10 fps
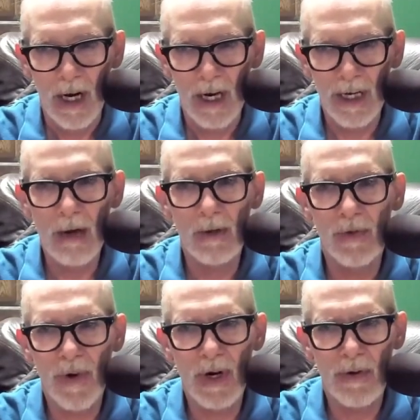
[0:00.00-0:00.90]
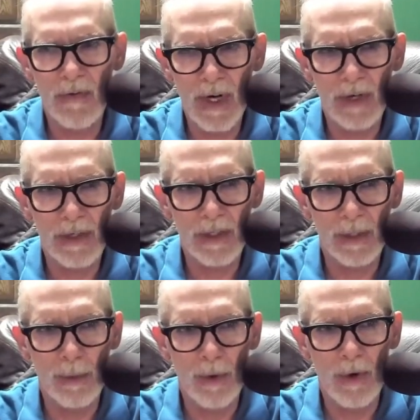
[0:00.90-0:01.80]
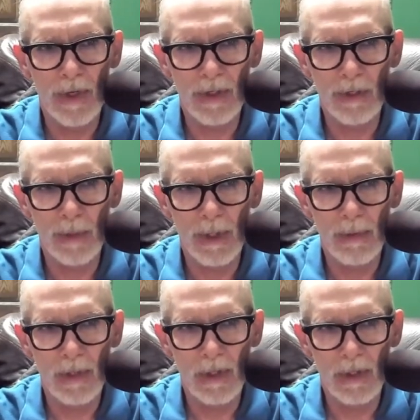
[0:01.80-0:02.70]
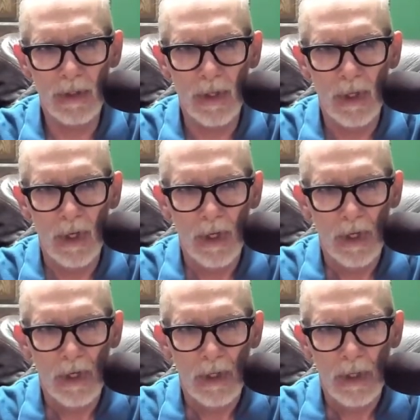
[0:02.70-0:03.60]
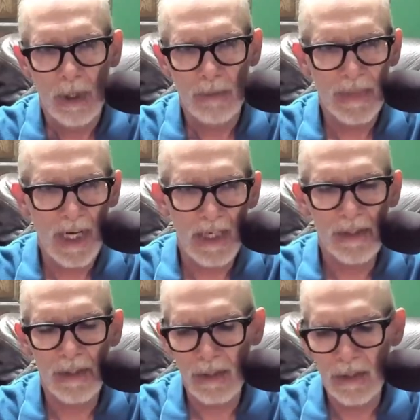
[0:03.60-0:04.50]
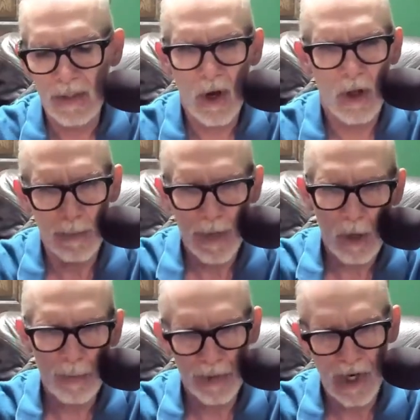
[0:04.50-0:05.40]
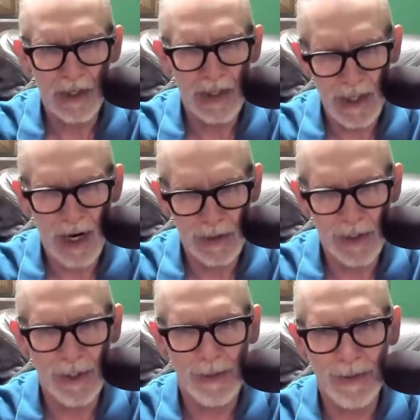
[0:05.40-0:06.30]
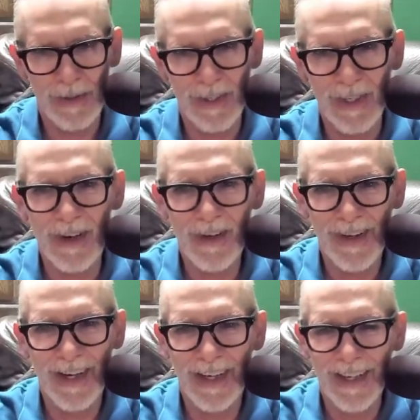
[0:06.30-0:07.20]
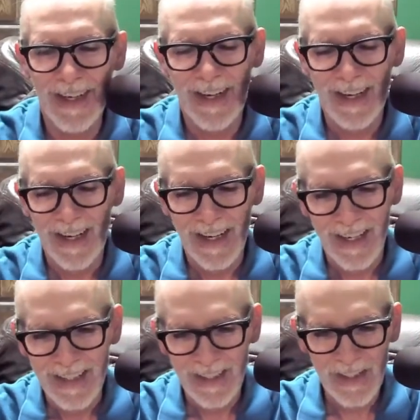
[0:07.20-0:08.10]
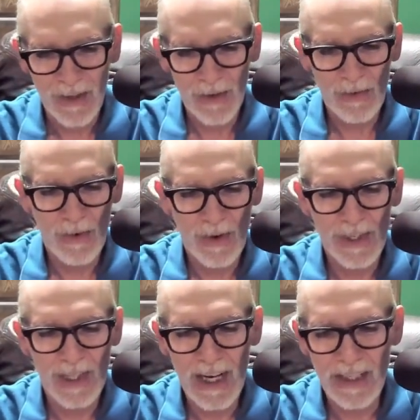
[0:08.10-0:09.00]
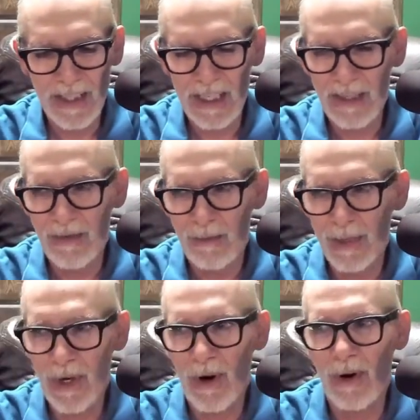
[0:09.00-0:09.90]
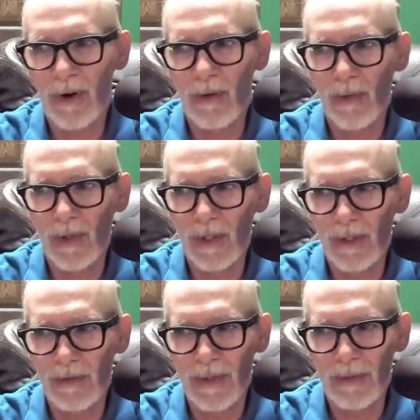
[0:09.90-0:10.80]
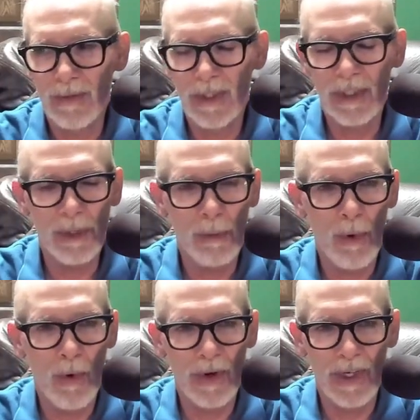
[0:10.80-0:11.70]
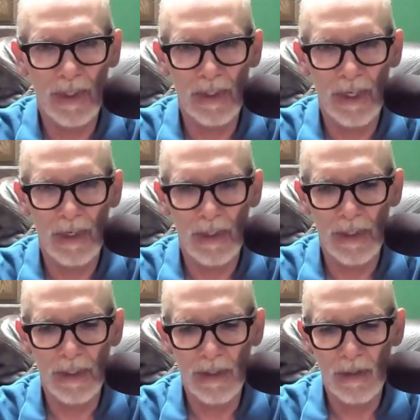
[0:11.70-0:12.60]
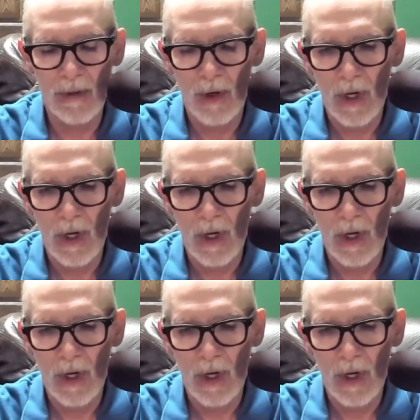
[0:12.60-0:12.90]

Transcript: And that was very, very disappointing to me because Texas is all about protecting our children, and so for it not to even be heard was disappointing to say the least.